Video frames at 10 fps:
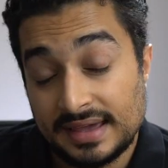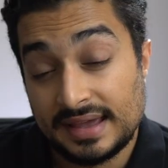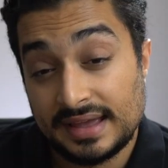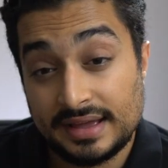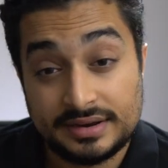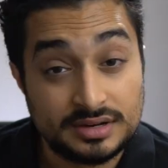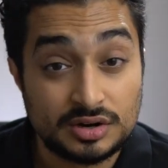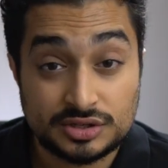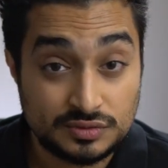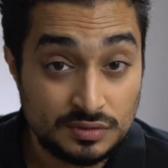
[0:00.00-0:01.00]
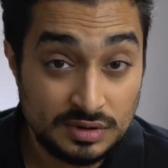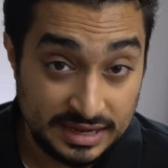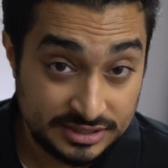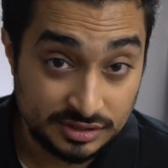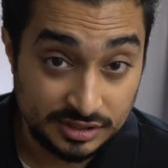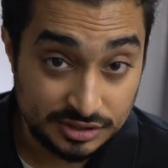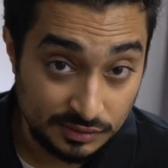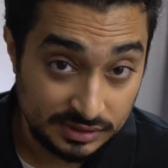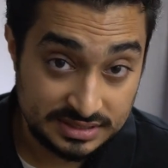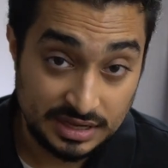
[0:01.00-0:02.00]
And our school actually
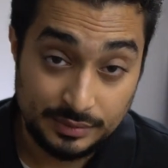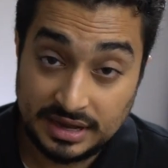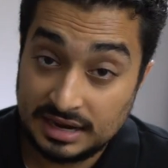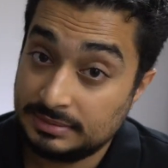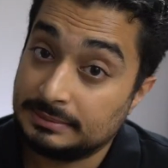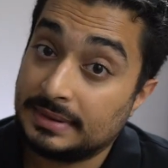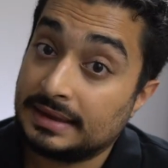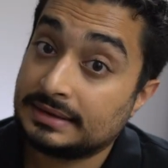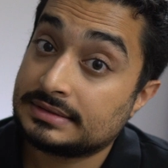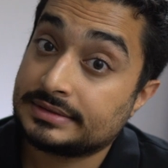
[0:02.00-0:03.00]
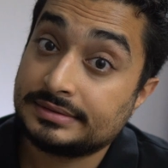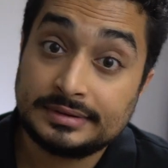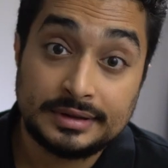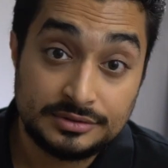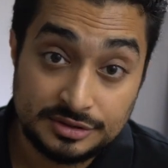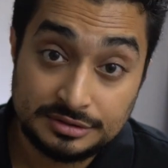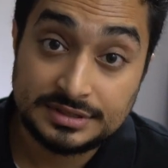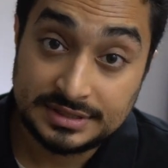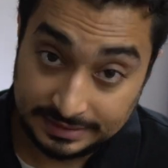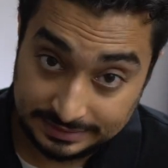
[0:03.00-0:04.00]
told us that we got to be back in school on June
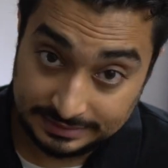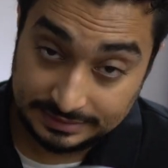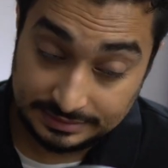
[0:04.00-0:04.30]
2nd.